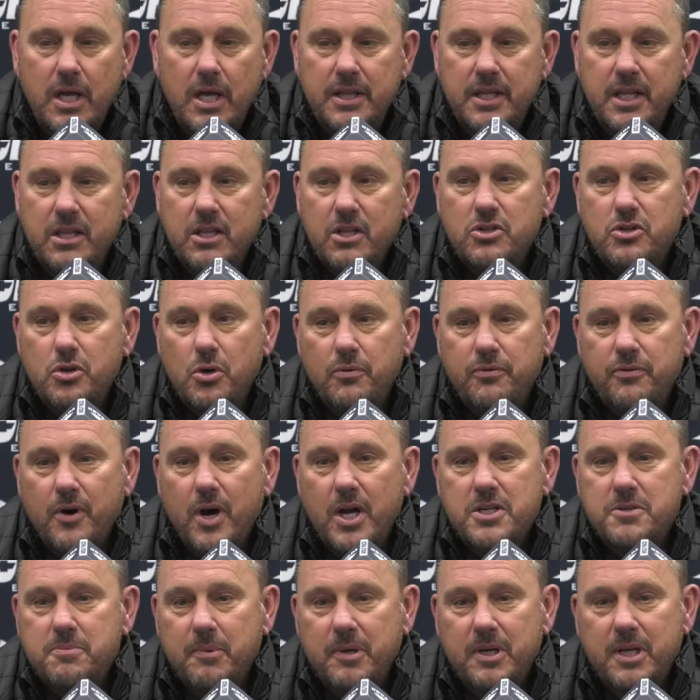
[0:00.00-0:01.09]
And then the 2
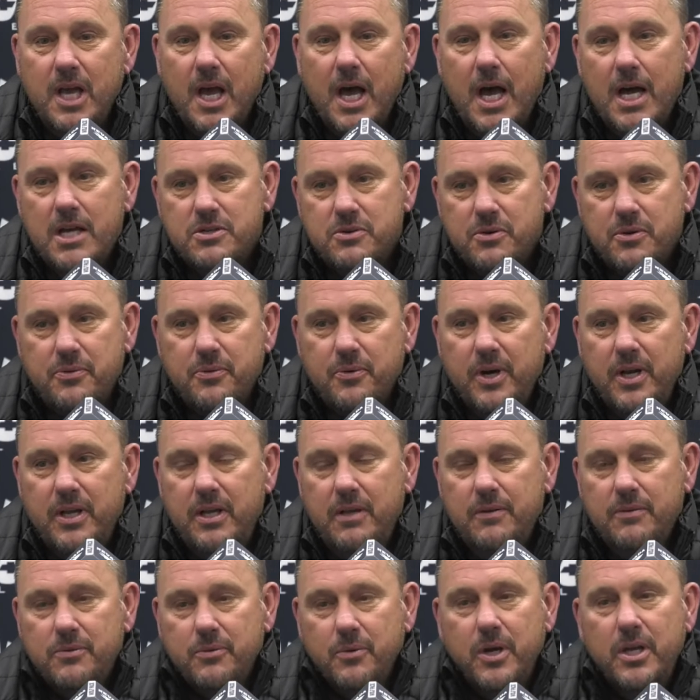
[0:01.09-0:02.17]
freshman guys, or
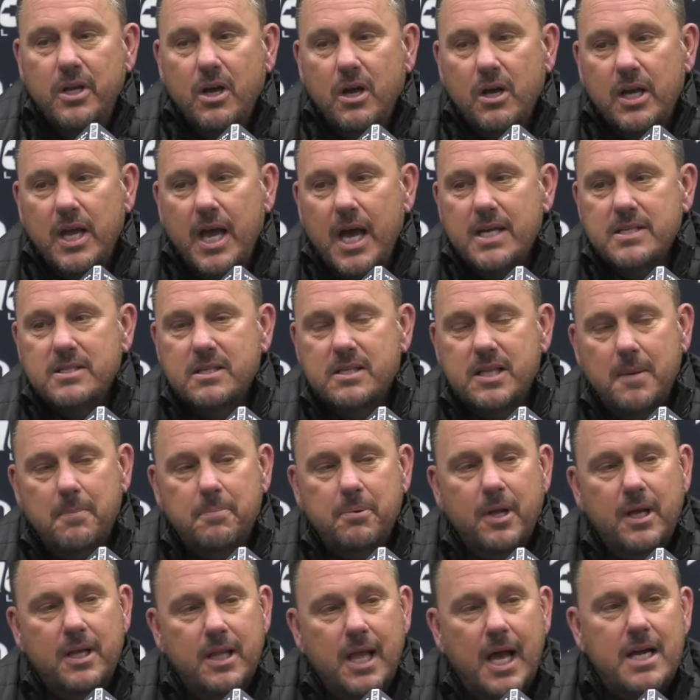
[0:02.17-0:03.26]
three young guys that they
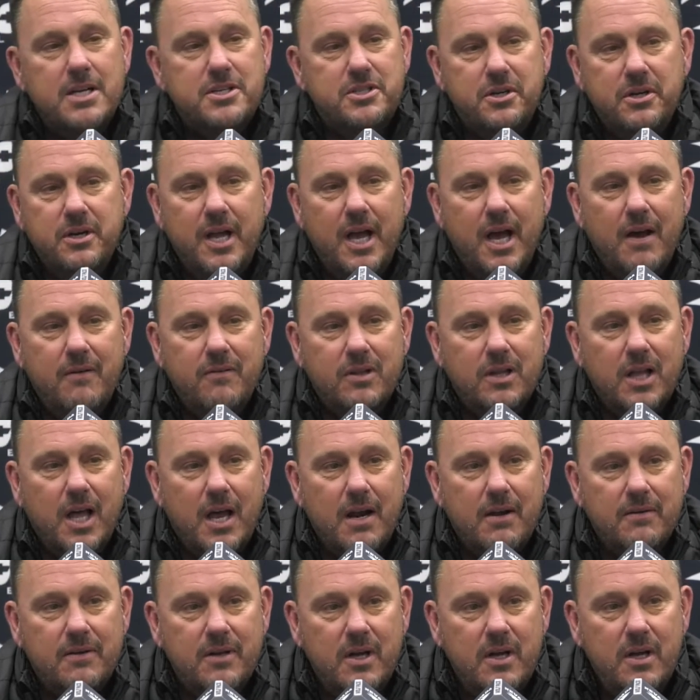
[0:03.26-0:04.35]
played last year, now have a
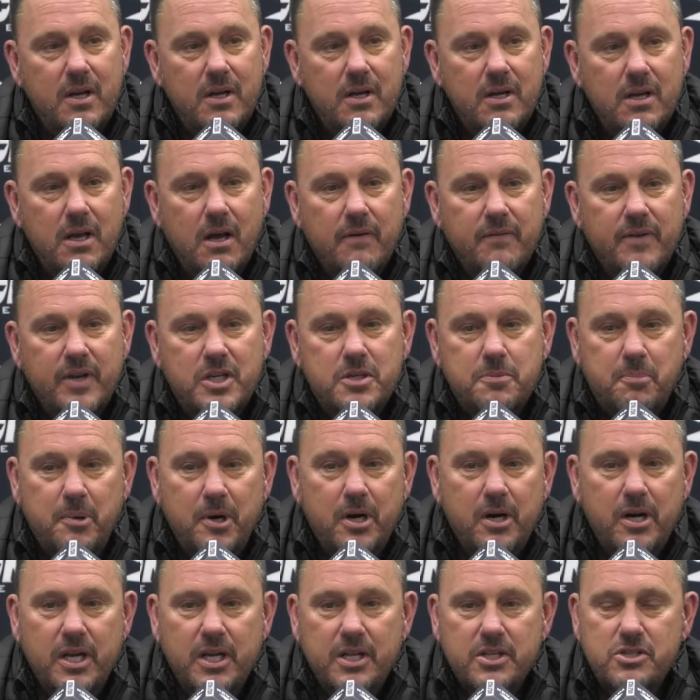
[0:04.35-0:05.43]
lot of
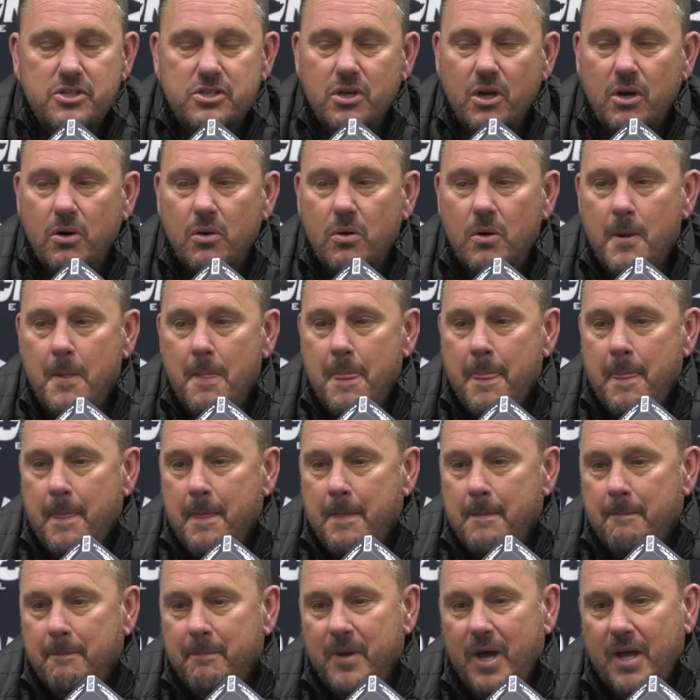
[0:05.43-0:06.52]
experience. So
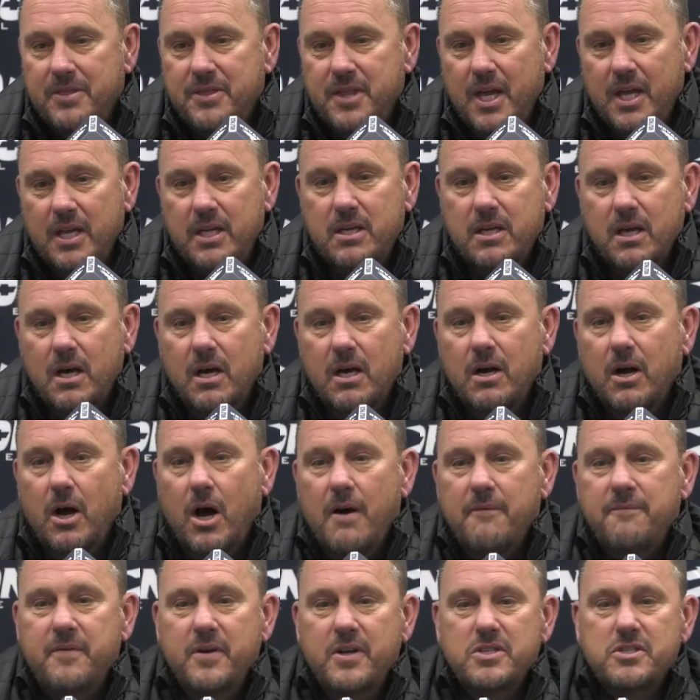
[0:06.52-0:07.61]
I think
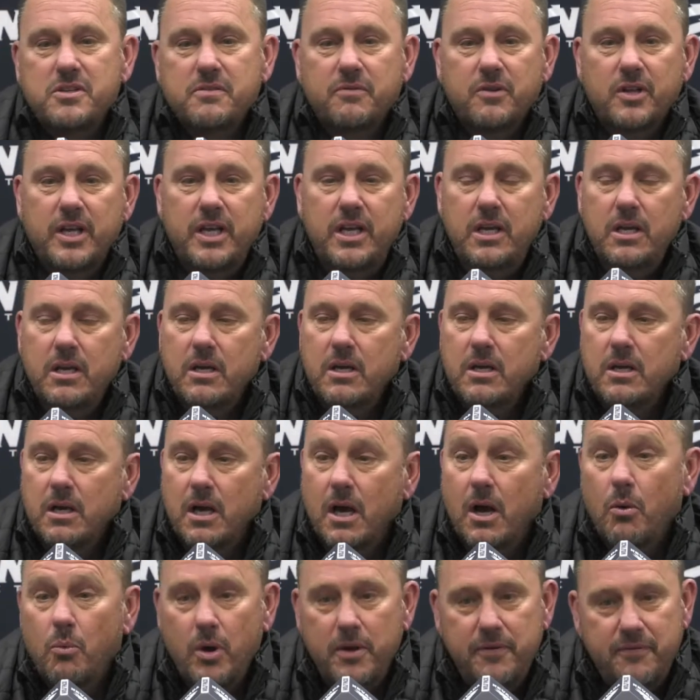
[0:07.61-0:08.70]
offensively,
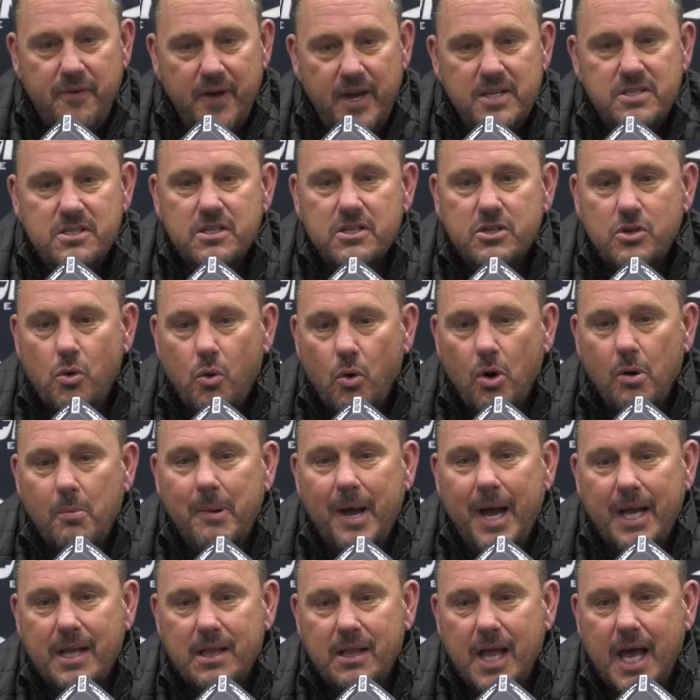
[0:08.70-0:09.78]
we faced this
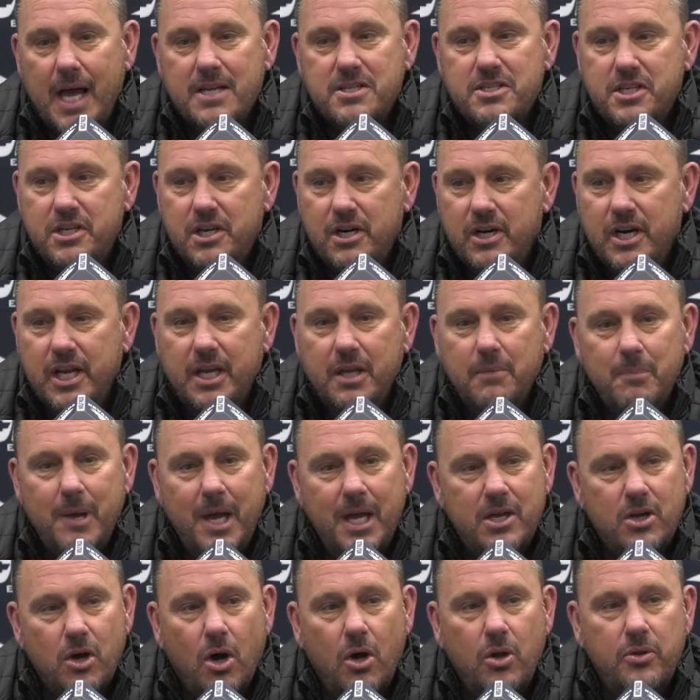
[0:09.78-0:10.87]
quarterback last year. He can
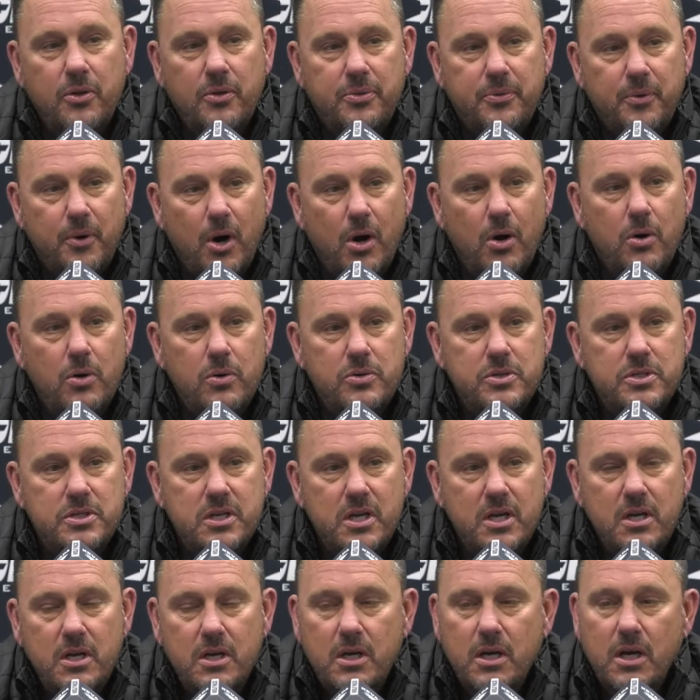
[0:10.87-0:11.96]
make all the throws.